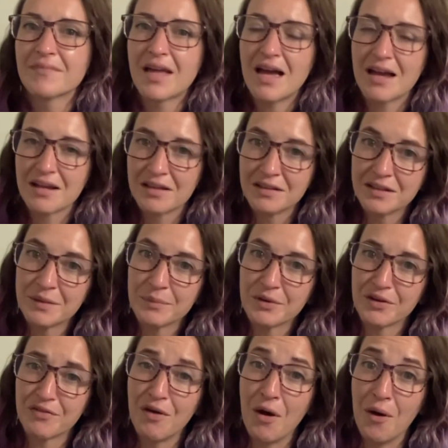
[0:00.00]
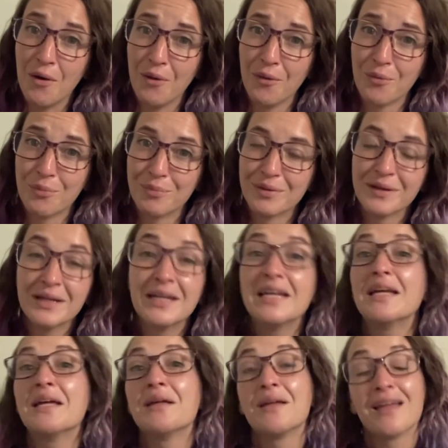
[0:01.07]
a glimmer of hope
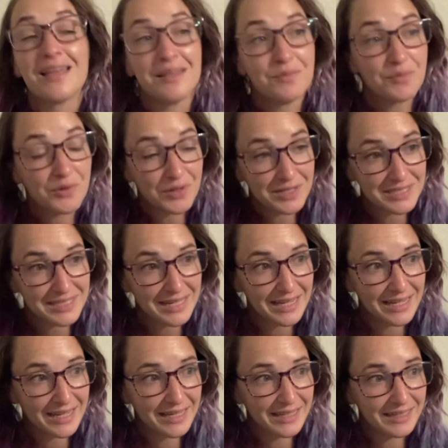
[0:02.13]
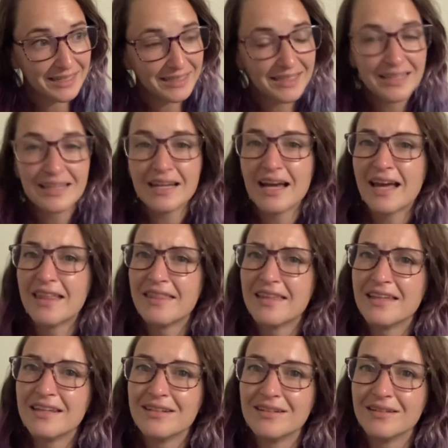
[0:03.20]
and more sad, and
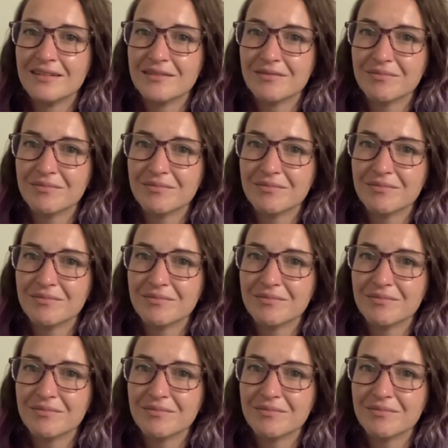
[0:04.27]
then